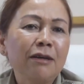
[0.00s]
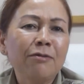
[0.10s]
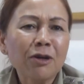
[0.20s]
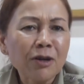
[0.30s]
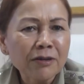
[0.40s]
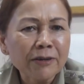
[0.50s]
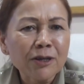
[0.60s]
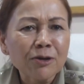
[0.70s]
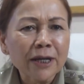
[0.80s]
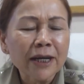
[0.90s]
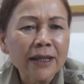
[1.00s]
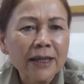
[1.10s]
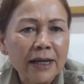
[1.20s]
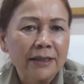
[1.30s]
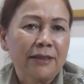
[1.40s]
We are not even looking at
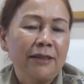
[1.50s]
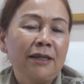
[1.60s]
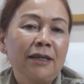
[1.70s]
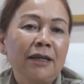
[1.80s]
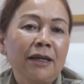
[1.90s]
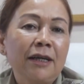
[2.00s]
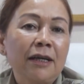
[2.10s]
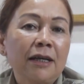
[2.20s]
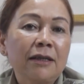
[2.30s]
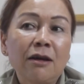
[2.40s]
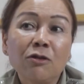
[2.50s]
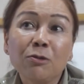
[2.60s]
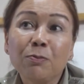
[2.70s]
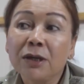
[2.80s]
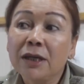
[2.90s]
that. Now
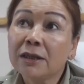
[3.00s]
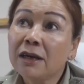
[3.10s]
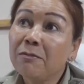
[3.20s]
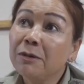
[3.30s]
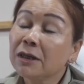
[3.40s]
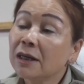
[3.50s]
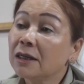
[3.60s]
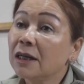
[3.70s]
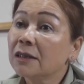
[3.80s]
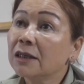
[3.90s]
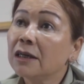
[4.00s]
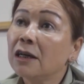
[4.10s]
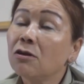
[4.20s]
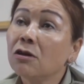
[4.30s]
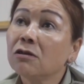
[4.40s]
the police have been conducting a
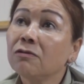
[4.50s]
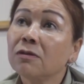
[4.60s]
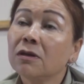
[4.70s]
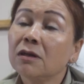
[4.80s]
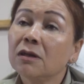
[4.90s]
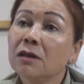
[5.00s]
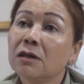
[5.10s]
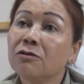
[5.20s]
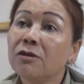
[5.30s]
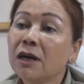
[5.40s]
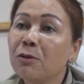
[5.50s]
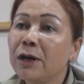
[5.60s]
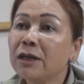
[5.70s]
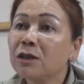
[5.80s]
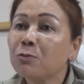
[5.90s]
lot of drug
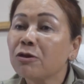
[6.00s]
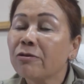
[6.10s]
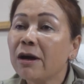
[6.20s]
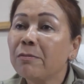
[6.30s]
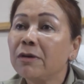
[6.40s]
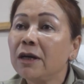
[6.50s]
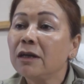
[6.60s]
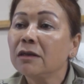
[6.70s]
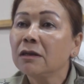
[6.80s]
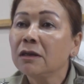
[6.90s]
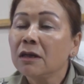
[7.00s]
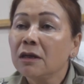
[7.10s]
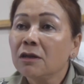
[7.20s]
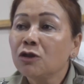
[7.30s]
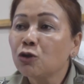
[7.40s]
awareness program in
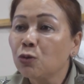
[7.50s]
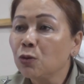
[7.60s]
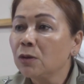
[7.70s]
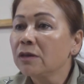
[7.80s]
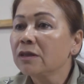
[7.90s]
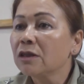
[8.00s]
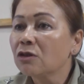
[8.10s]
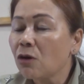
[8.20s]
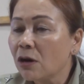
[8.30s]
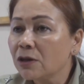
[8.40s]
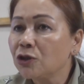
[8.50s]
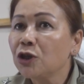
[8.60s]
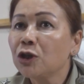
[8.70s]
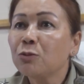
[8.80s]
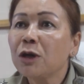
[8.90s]
schools, in
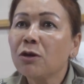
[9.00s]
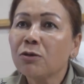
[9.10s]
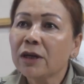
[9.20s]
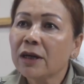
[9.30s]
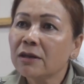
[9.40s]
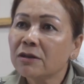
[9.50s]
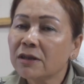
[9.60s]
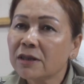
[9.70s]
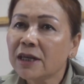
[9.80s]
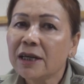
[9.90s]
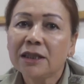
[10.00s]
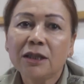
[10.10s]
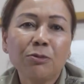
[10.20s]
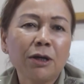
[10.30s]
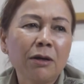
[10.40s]
colleges. We are looking at the
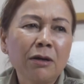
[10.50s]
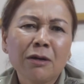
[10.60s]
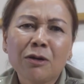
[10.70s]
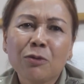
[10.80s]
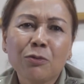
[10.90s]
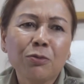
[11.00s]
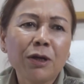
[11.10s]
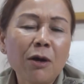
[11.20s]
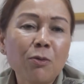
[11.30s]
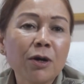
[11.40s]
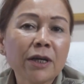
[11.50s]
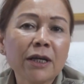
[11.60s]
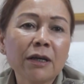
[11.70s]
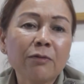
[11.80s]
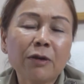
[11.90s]
society. We are
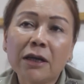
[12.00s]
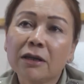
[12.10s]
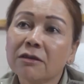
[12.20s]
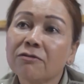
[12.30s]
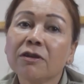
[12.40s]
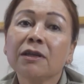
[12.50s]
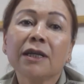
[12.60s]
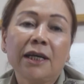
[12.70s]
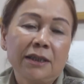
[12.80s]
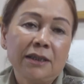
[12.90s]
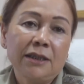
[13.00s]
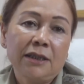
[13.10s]
working in different lines.